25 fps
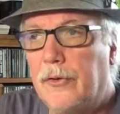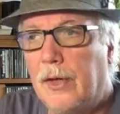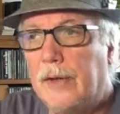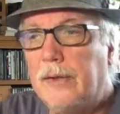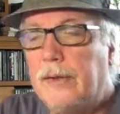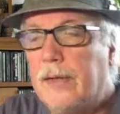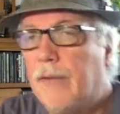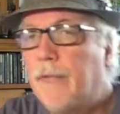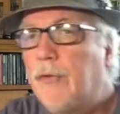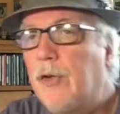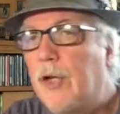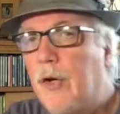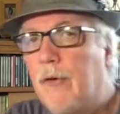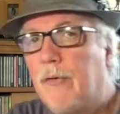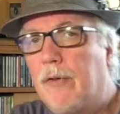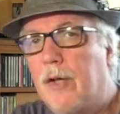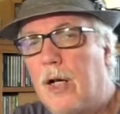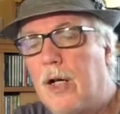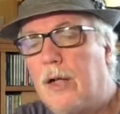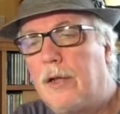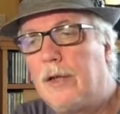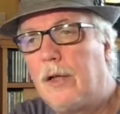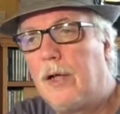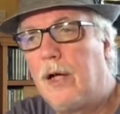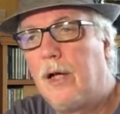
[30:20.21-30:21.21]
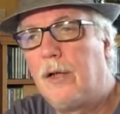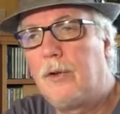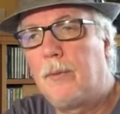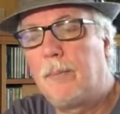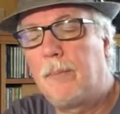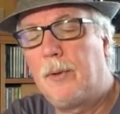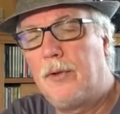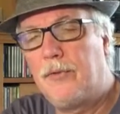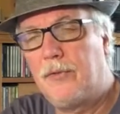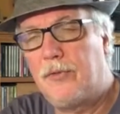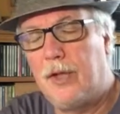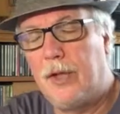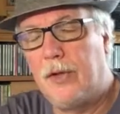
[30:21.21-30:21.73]
Definitely over 100
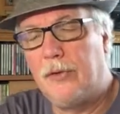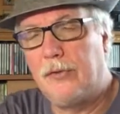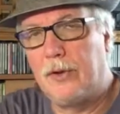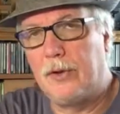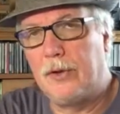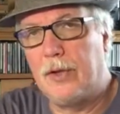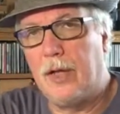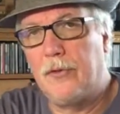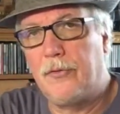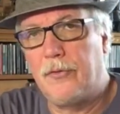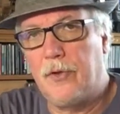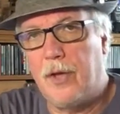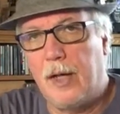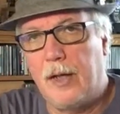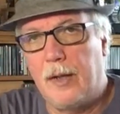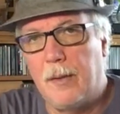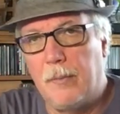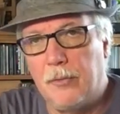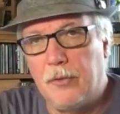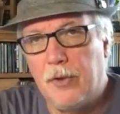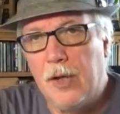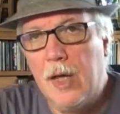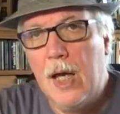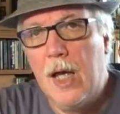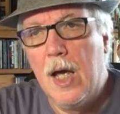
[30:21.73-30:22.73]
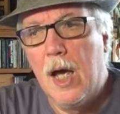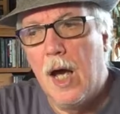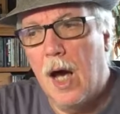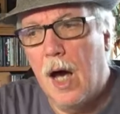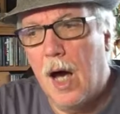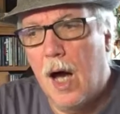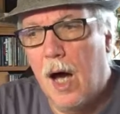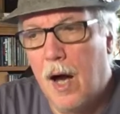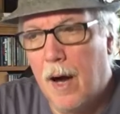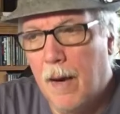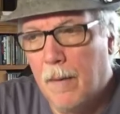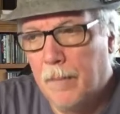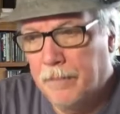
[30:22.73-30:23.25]
plus sales of dust items.
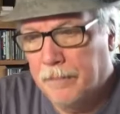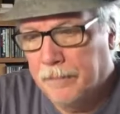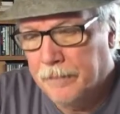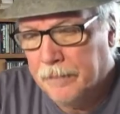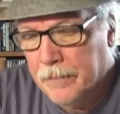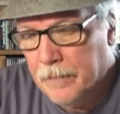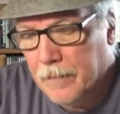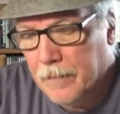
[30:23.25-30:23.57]
And